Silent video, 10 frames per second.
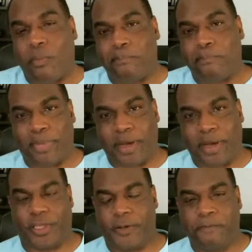
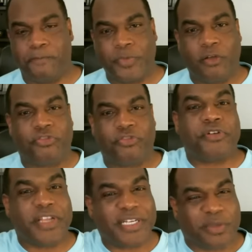monthly, there
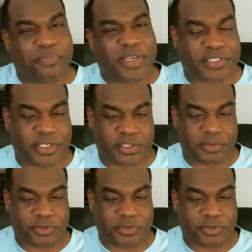needs to be a system.